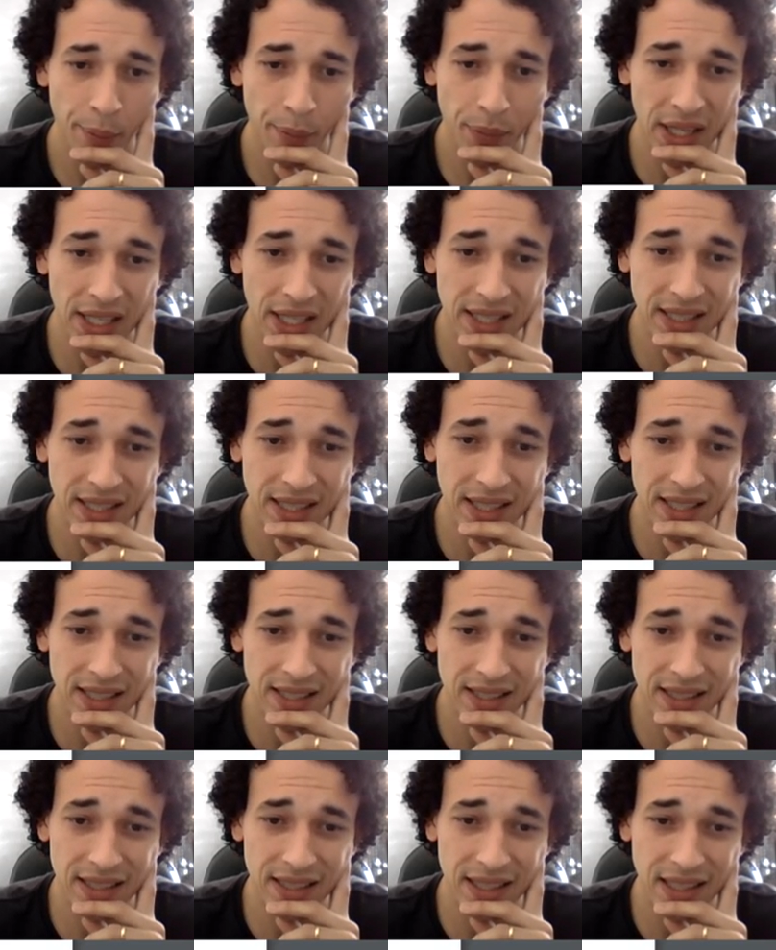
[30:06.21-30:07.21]
because
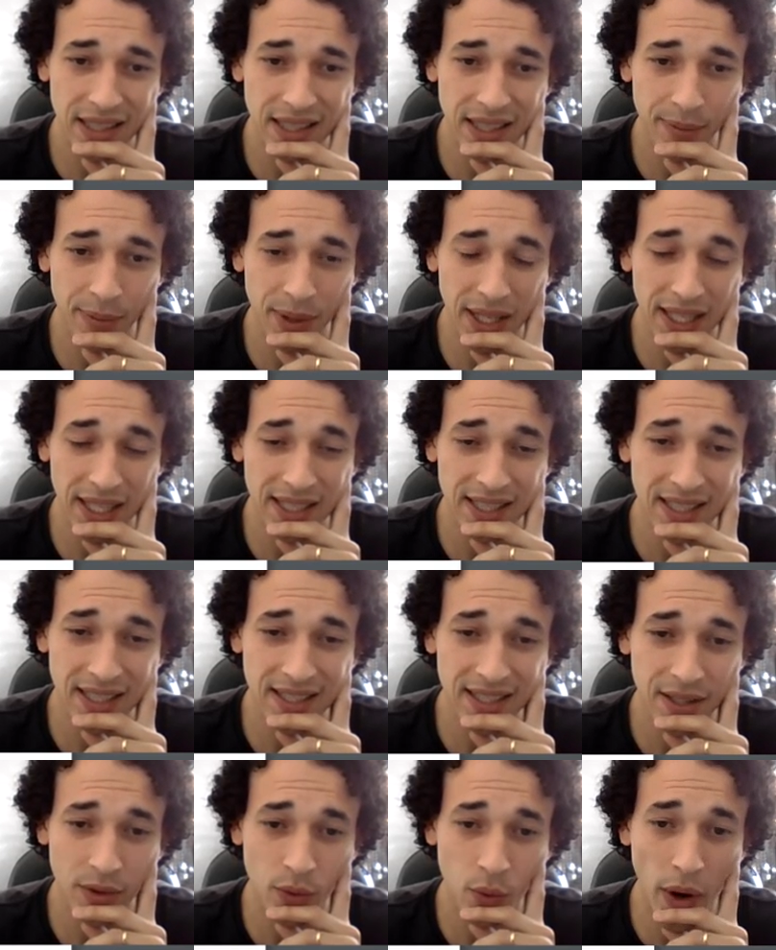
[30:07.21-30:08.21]
it's
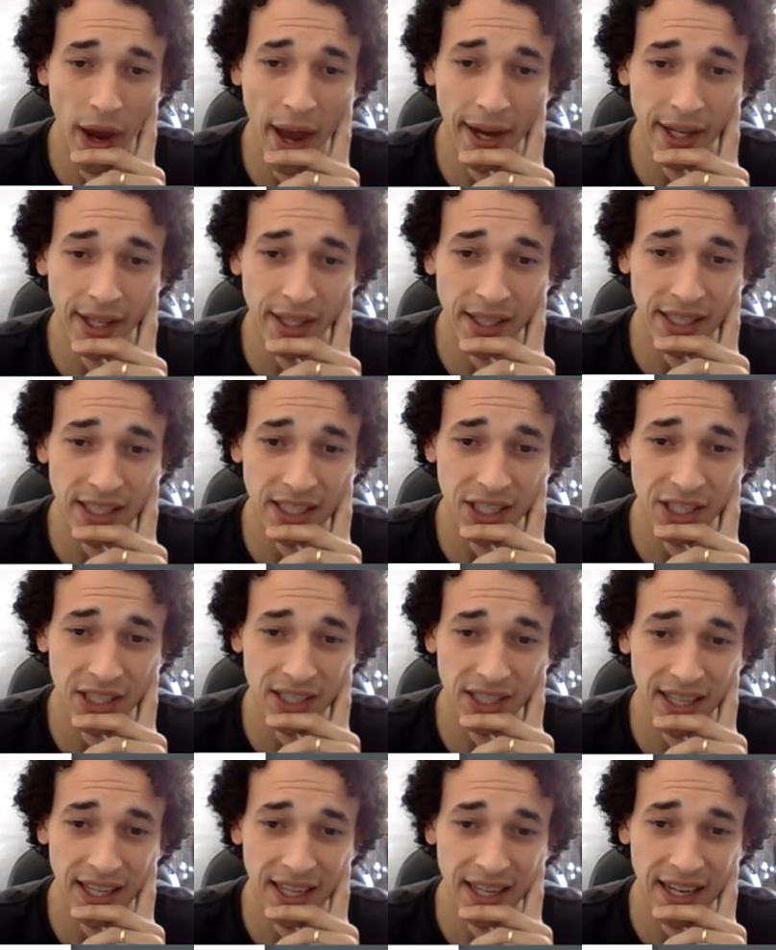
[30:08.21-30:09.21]
the
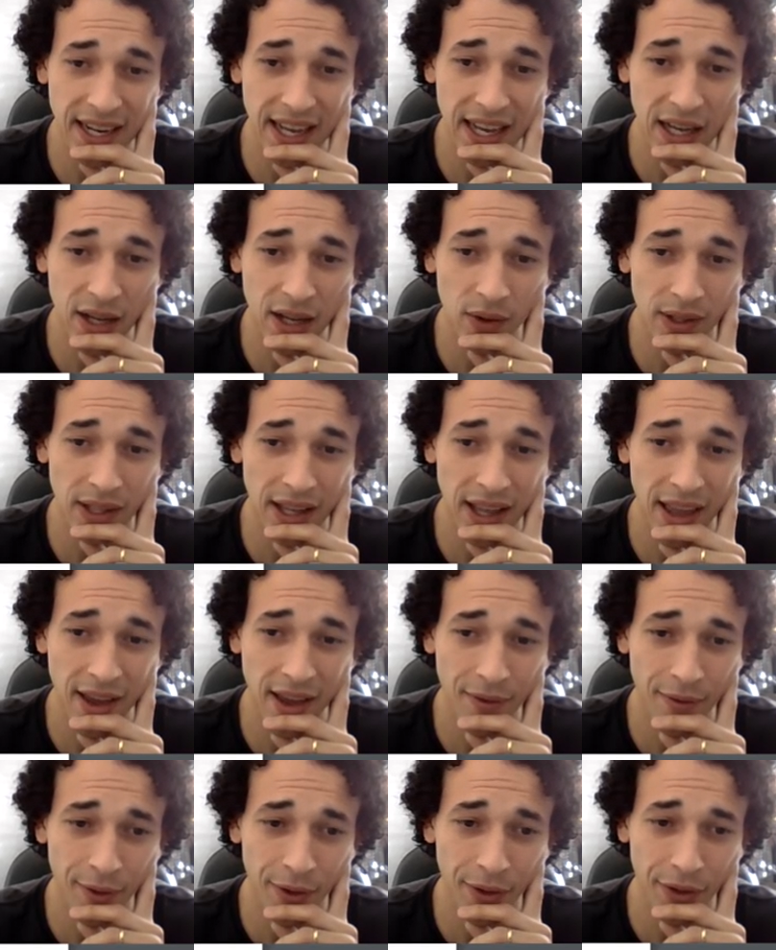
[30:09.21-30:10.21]
recognition that now that
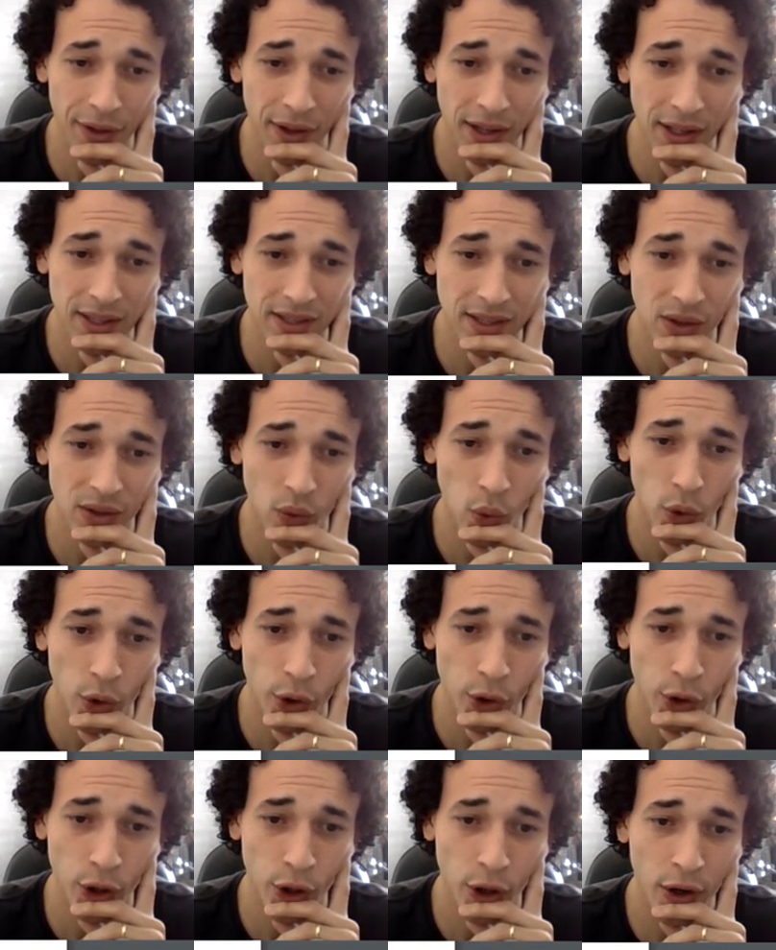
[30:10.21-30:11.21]
everything is in
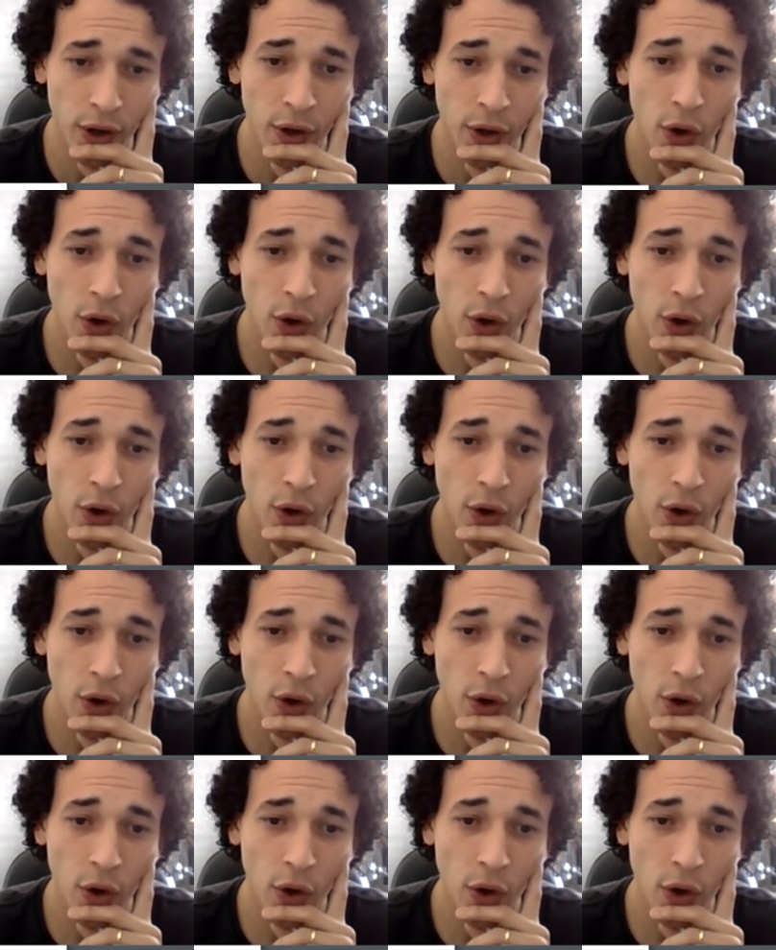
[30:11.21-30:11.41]
order,